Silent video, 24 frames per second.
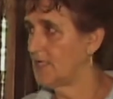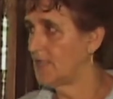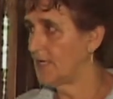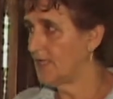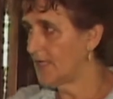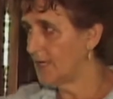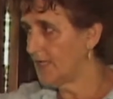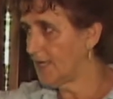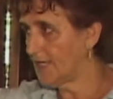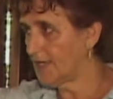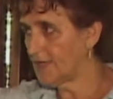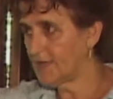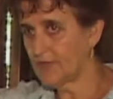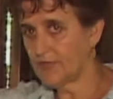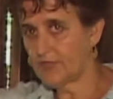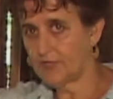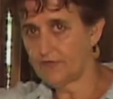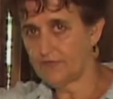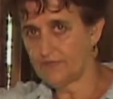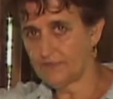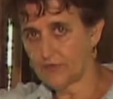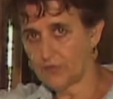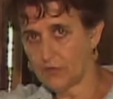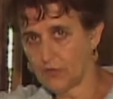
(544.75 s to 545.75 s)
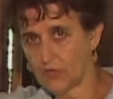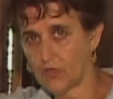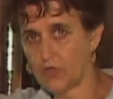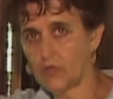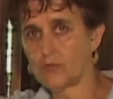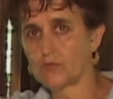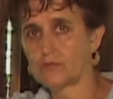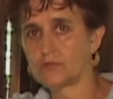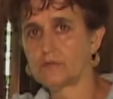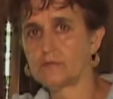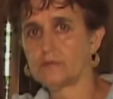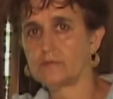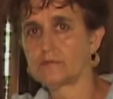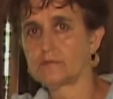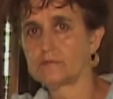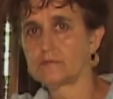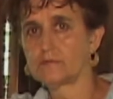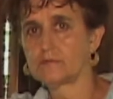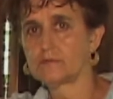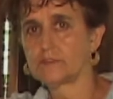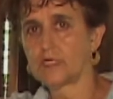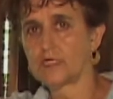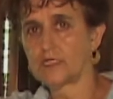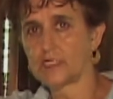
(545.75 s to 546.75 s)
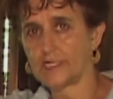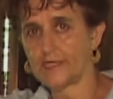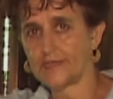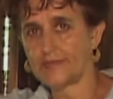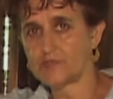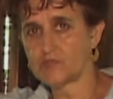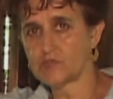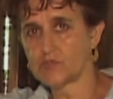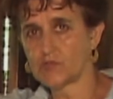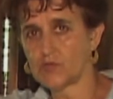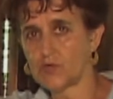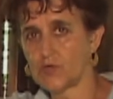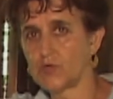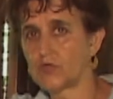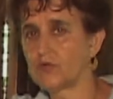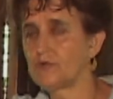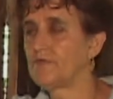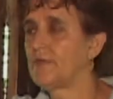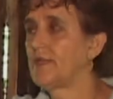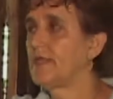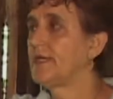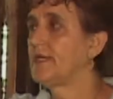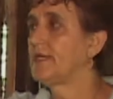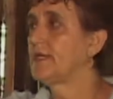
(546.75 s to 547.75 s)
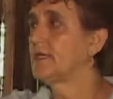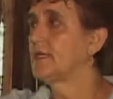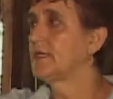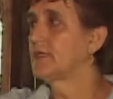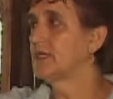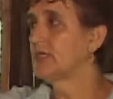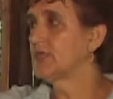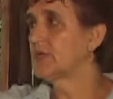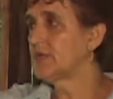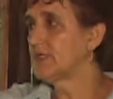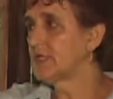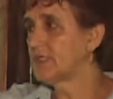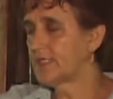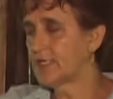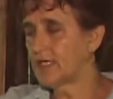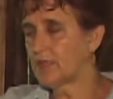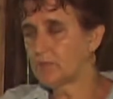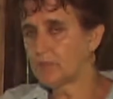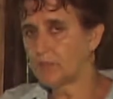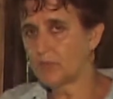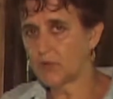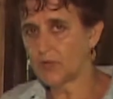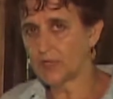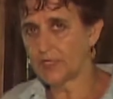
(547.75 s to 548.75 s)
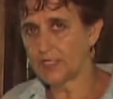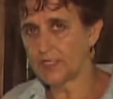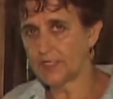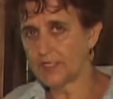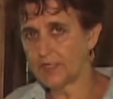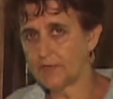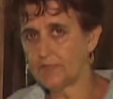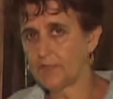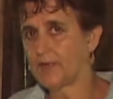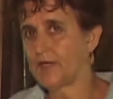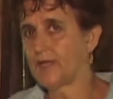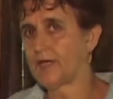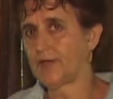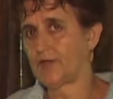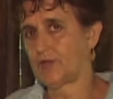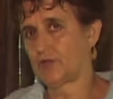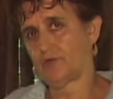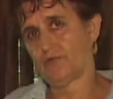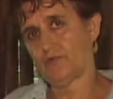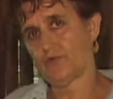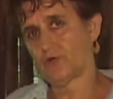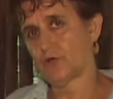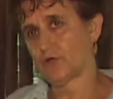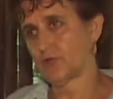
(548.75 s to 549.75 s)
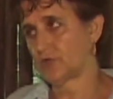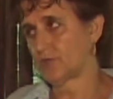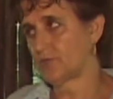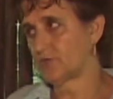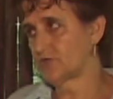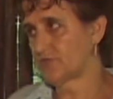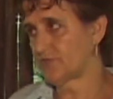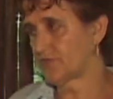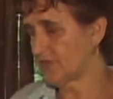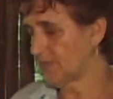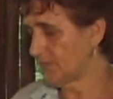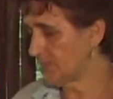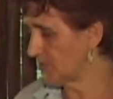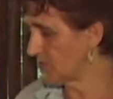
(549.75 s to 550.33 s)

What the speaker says: on the fogon, the clay stove, carried that boiling pot of herbs from the